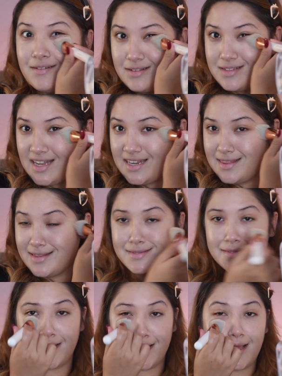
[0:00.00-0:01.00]
Because honey, the
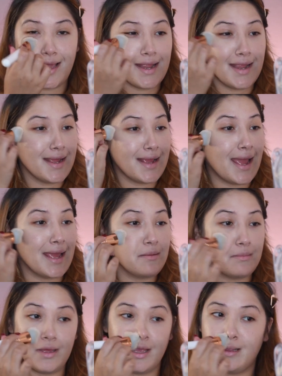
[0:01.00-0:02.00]
skincare
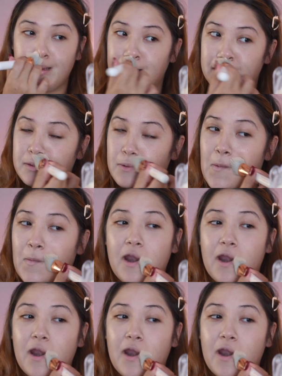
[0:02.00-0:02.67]
game in this